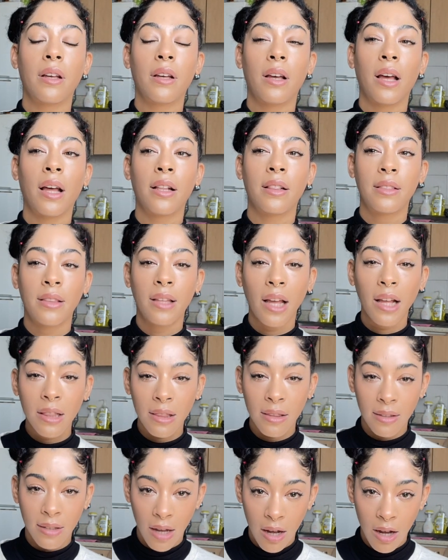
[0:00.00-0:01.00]
at
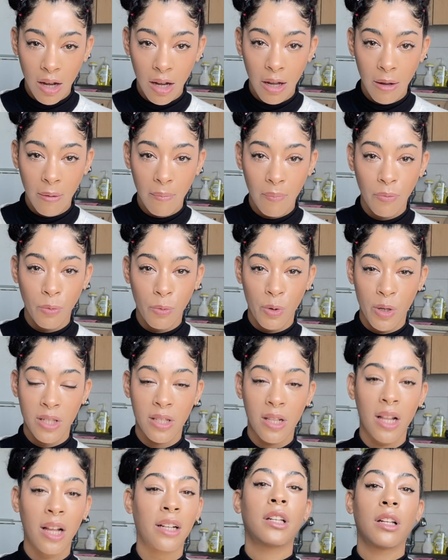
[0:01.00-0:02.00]
that time was
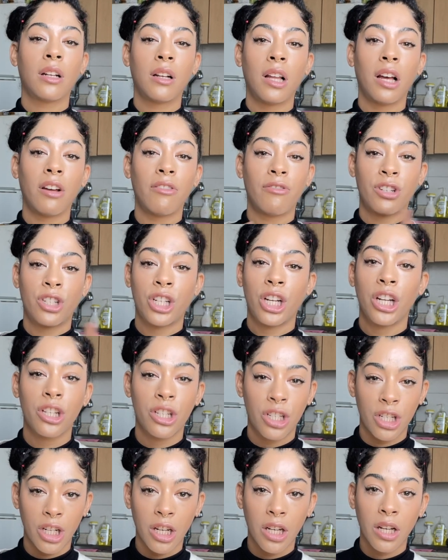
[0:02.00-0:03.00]
like
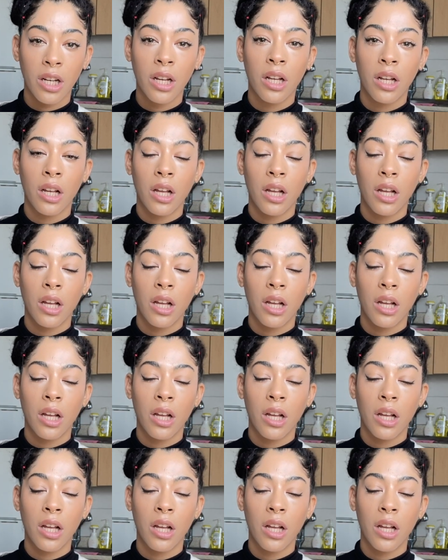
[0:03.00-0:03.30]
life-changing